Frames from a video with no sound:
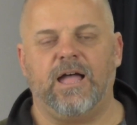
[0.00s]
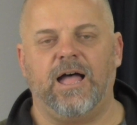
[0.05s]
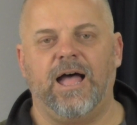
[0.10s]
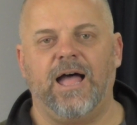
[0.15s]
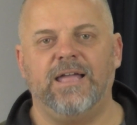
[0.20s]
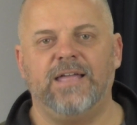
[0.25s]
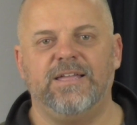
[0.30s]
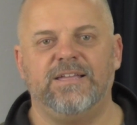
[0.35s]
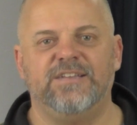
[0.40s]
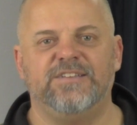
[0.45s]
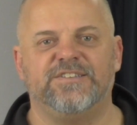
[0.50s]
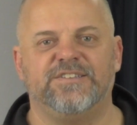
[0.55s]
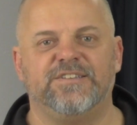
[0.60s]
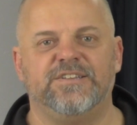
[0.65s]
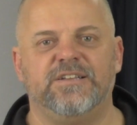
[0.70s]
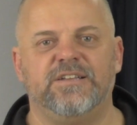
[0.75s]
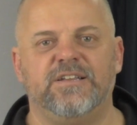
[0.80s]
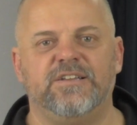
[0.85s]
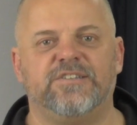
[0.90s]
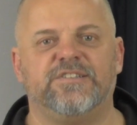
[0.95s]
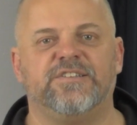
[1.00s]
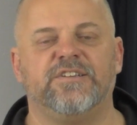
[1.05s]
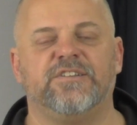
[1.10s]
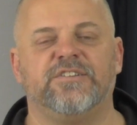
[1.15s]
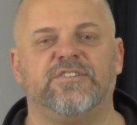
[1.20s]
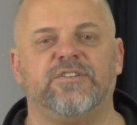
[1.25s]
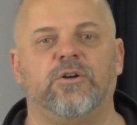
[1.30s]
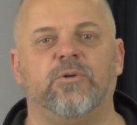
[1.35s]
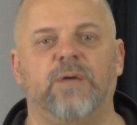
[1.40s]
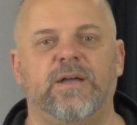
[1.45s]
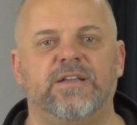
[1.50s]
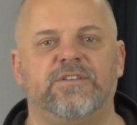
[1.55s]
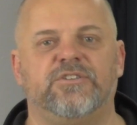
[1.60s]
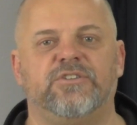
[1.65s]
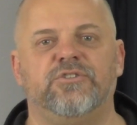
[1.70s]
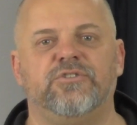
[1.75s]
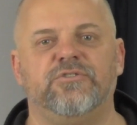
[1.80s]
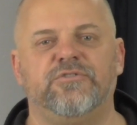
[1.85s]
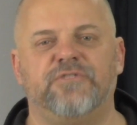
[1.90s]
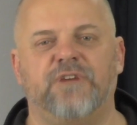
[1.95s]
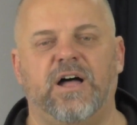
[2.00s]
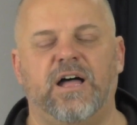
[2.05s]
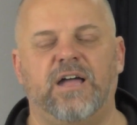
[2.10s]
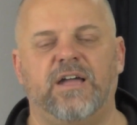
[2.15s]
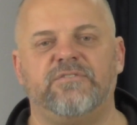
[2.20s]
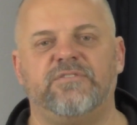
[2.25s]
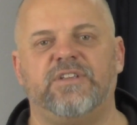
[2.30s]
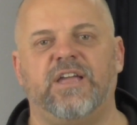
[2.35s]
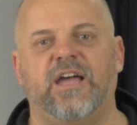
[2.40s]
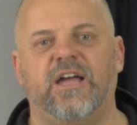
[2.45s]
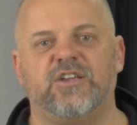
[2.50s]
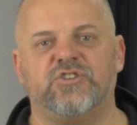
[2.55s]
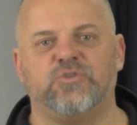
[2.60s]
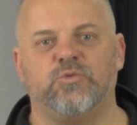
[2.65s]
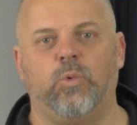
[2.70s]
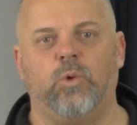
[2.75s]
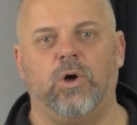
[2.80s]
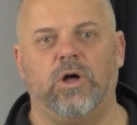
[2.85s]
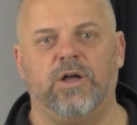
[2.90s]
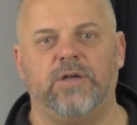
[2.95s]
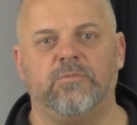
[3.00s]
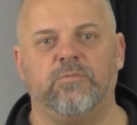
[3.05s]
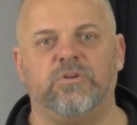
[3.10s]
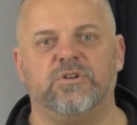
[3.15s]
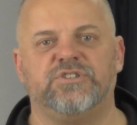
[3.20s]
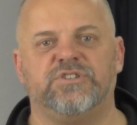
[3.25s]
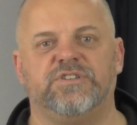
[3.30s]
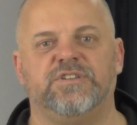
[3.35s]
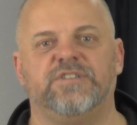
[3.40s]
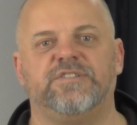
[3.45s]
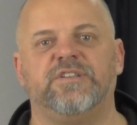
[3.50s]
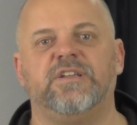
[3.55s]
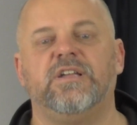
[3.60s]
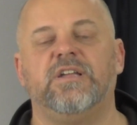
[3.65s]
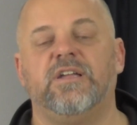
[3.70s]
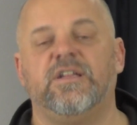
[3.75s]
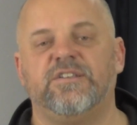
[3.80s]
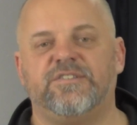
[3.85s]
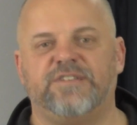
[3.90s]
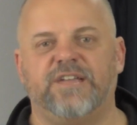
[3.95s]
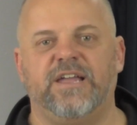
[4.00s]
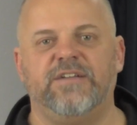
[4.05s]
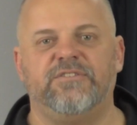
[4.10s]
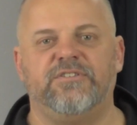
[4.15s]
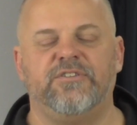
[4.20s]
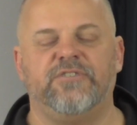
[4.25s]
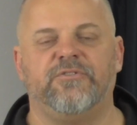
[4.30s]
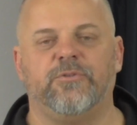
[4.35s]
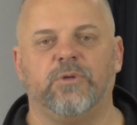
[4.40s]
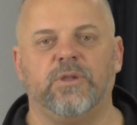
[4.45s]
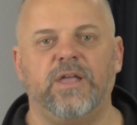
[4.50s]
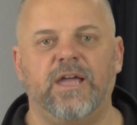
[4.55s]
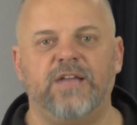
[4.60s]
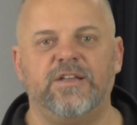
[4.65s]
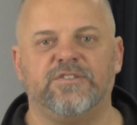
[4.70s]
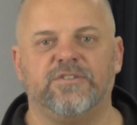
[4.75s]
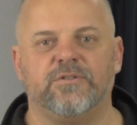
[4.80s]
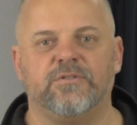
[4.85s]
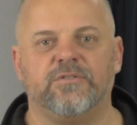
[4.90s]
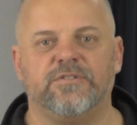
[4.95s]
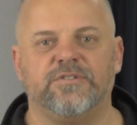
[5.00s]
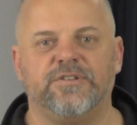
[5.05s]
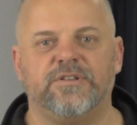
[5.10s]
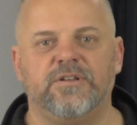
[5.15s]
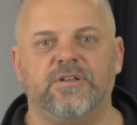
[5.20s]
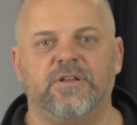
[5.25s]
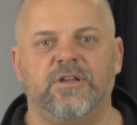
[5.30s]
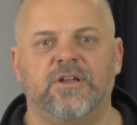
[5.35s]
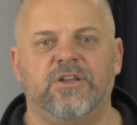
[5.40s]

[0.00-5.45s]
IEC 60825-1, which is safety for lasers.